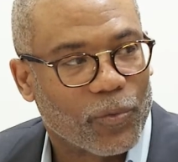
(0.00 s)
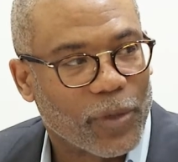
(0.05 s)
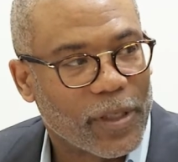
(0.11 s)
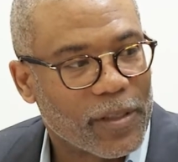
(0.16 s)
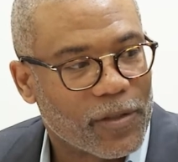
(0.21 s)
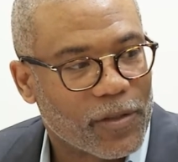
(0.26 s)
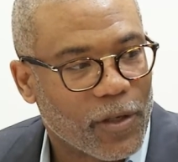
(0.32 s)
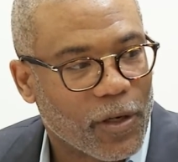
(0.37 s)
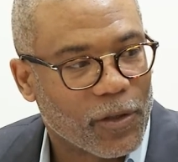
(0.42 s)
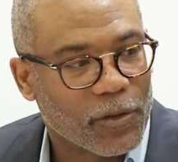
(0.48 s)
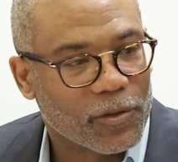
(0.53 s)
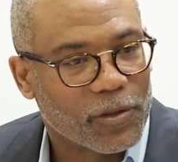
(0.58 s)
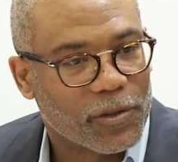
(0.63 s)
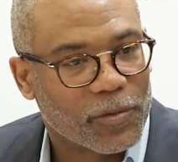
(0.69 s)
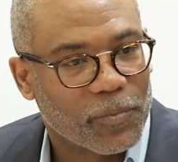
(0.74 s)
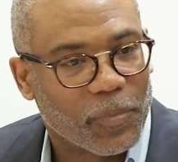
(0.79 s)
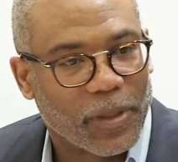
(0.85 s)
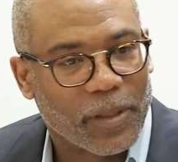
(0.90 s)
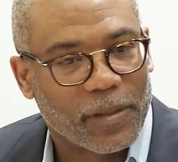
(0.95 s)

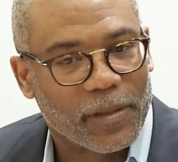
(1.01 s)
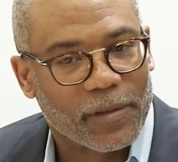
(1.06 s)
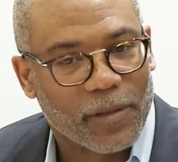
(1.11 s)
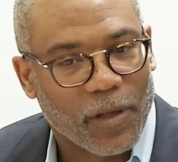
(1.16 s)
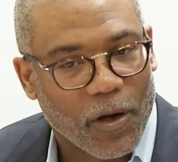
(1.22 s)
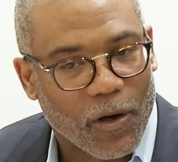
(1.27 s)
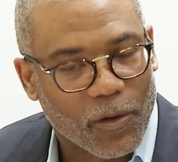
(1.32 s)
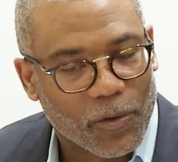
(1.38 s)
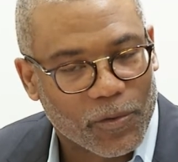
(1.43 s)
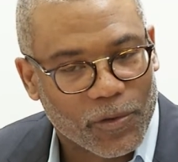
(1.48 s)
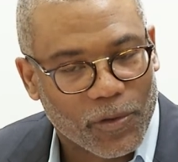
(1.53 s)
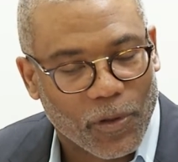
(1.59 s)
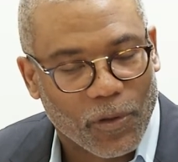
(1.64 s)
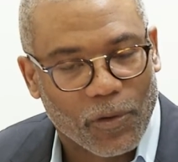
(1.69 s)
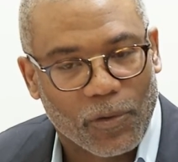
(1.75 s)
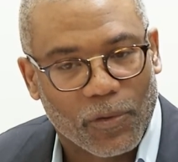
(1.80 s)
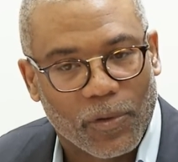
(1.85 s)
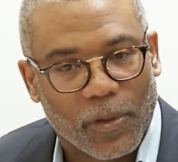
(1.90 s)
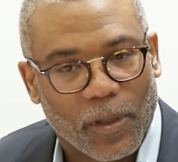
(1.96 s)
research, but he's
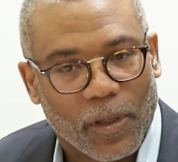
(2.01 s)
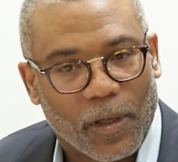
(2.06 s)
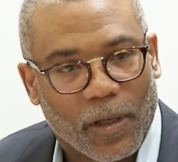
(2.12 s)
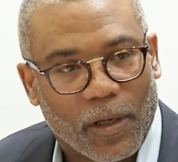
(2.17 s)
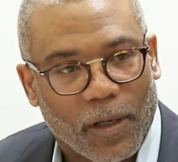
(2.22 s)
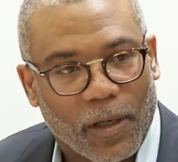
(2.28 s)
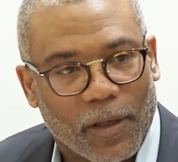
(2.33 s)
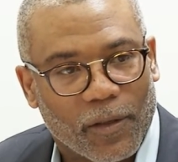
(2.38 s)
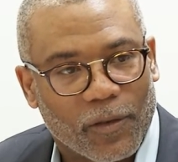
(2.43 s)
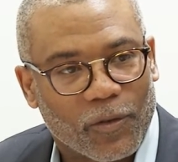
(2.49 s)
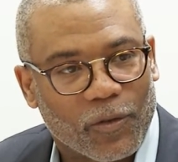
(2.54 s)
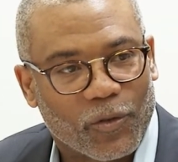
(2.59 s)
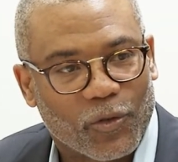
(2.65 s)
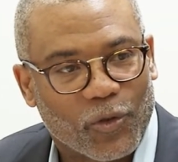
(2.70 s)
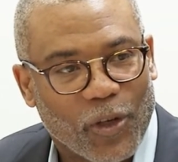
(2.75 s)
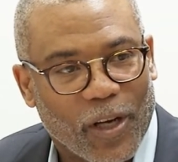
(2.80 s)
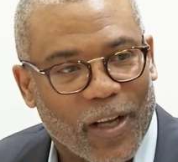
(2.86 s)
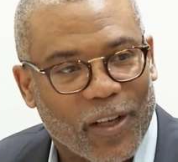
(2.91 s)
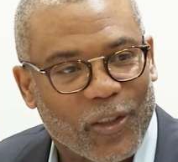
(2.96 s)
also
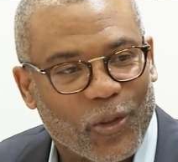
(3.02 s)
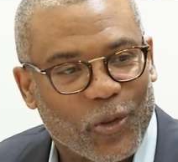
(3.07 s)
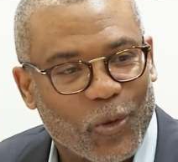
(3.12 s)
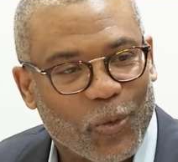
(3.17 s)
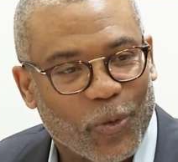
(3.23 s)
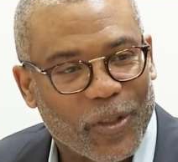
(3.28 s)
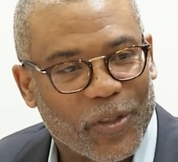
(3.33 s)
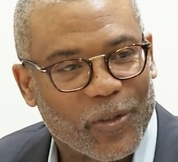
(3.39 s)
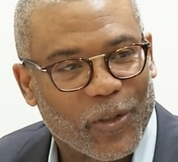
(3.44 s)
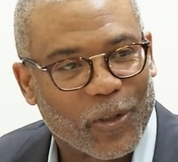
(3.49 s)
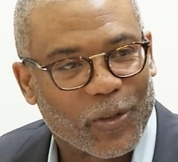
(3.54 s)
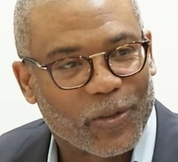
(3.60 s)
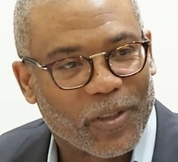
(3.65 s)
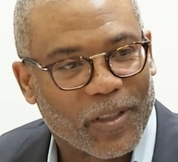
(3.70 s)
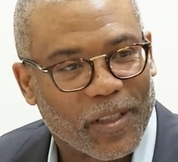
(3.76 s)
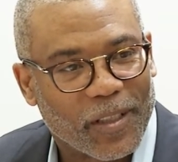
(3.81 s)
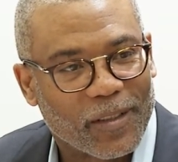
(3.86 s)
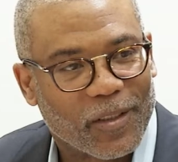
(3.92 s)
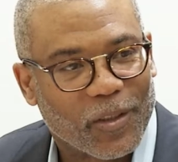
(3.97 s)
trying to do research to
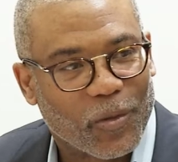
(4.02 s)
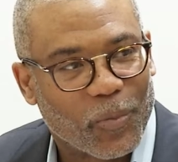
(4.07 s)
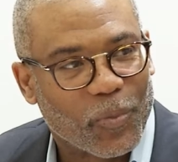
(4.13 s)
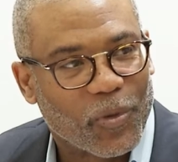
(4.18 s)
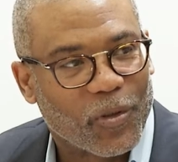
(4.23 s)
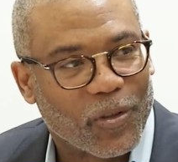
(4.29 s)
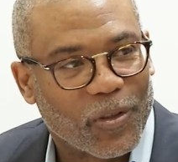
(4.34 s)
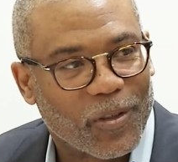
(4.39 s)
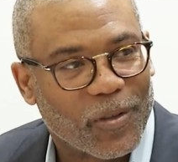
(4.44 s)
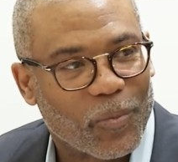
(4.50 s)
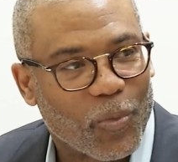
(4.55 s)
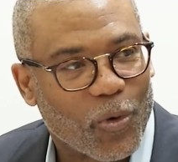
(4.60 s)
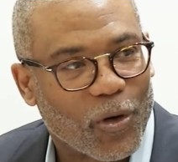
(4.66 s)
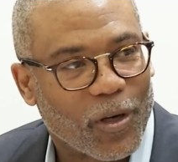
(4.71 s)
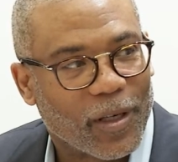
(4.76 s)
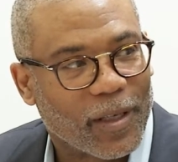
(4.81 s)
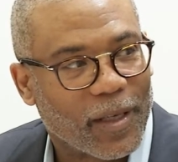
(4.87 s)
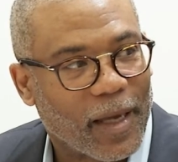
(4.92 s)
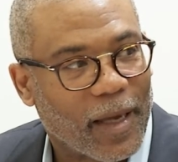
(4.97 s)
get the community
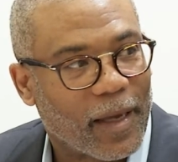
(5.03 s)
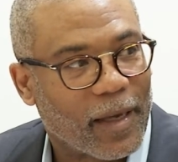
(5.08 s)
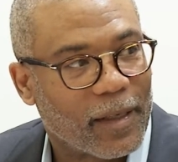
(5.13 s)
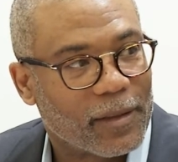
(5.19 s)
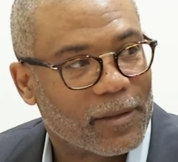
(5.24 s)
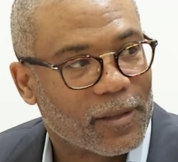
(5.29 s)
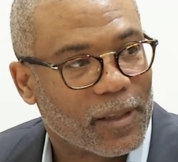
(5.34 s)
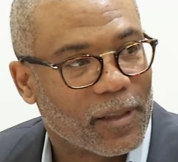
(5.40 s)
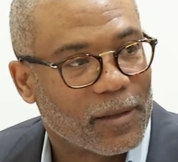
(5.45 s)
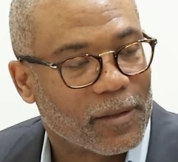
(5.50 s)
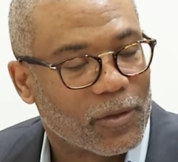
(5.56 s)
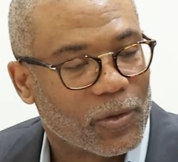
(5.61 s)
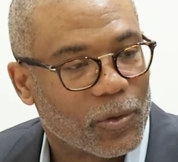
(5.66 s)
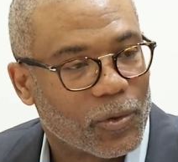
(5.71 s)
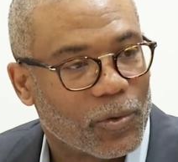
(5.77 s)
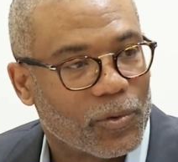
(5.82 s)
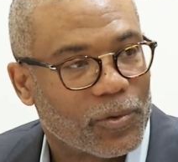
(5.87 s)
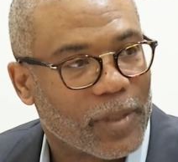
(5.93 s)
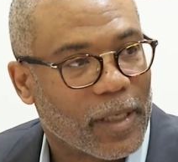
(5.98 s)
more engaged
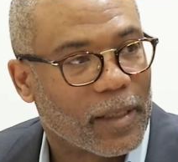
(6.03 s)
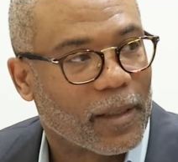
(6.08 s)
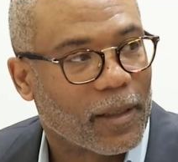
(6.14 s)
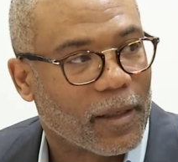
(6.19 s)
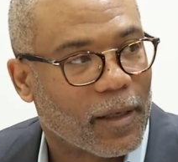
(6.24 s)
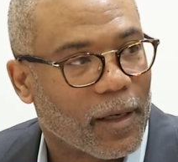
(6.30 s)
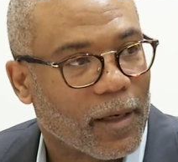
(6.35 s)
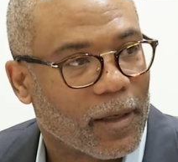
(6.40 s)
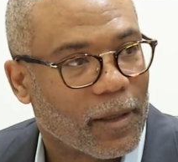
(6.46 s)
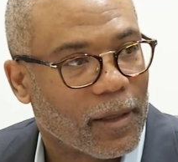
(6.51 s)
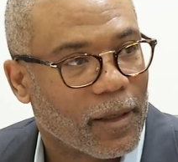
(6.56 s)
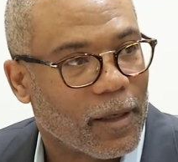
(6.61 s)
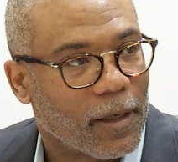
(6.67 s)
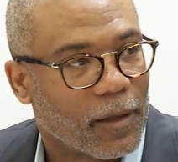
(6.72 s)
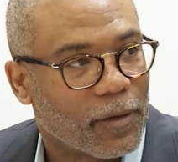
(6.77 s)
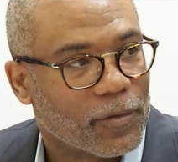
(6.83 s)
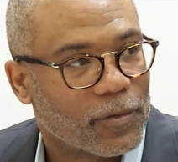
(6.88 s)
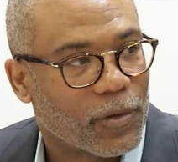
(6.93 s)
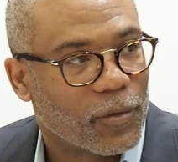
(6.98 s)
into taking care of their
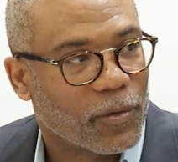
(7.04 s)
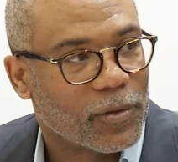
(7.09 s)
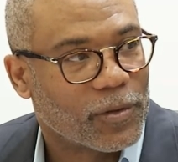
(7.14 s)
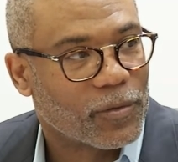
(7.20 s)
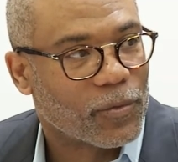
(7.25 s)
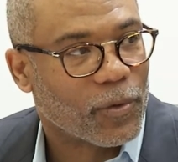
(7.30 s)
health. So we just